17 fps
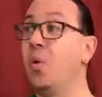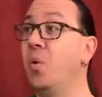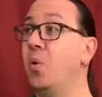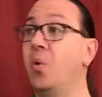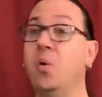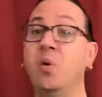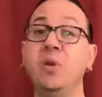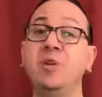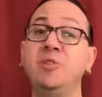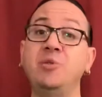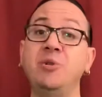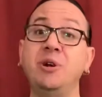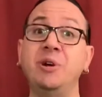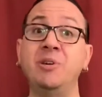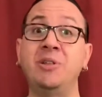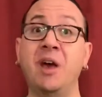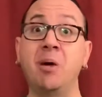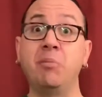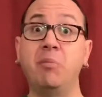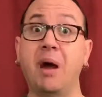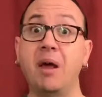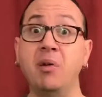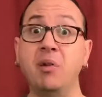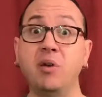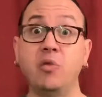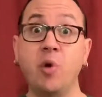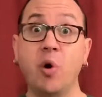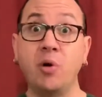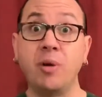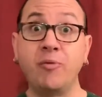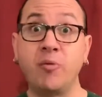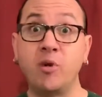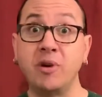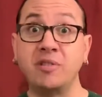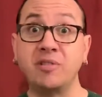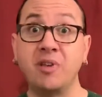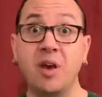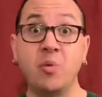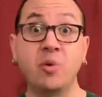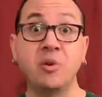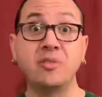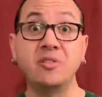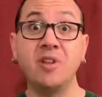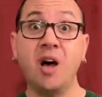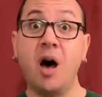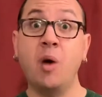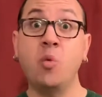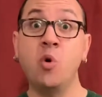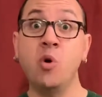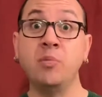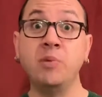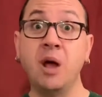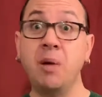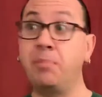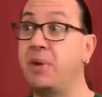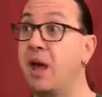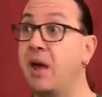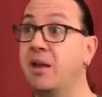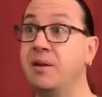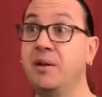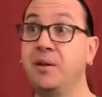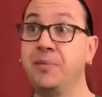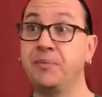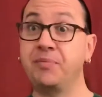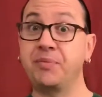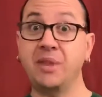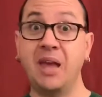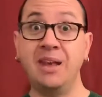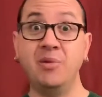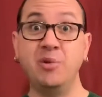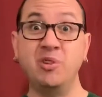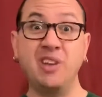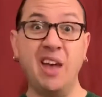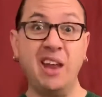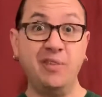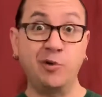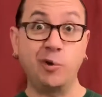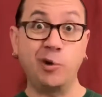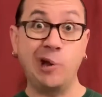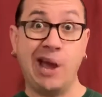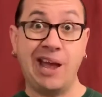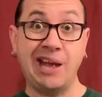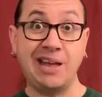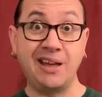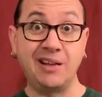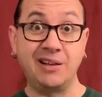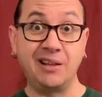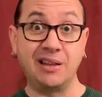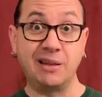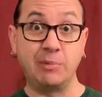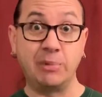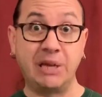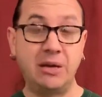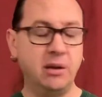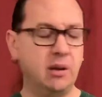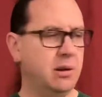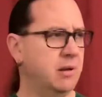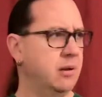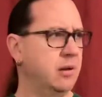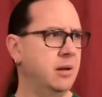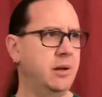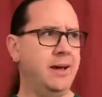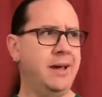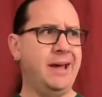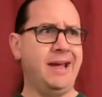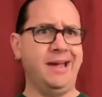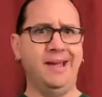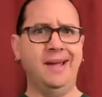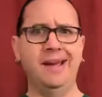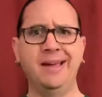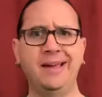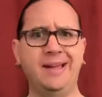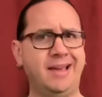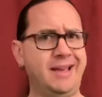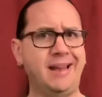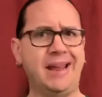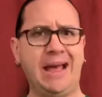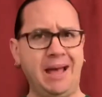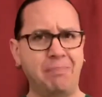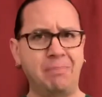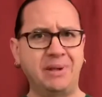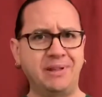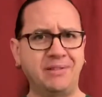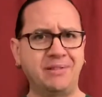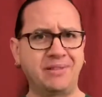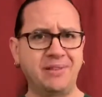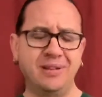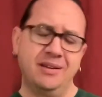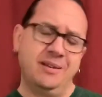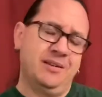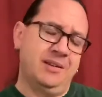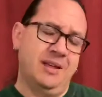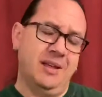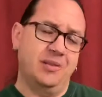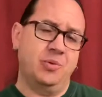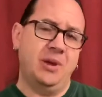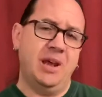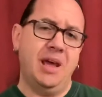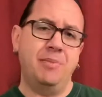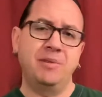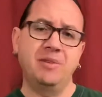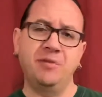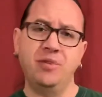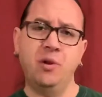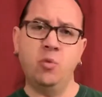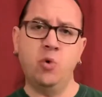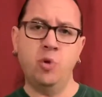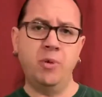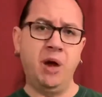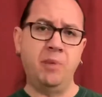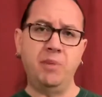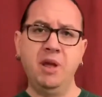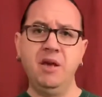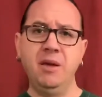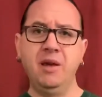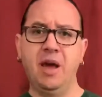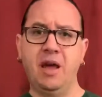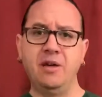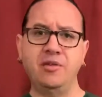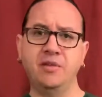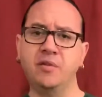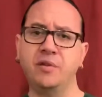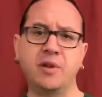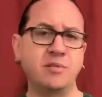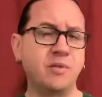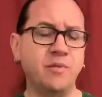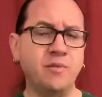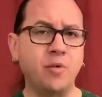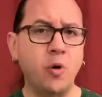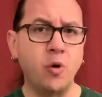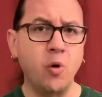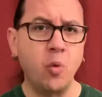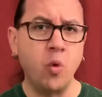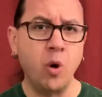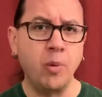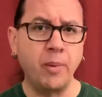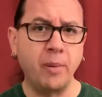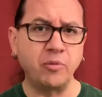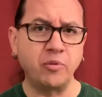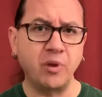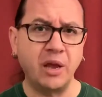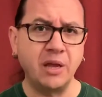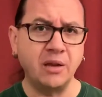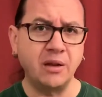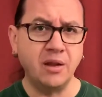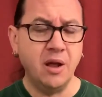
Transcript: Oh, did you hear that? My grown-up voice was not warmed up yet, and it was kind of cracking a little bit. Hey, it happens. That's what happens if you don't warm up. I should have done some vocal warm-ups, right?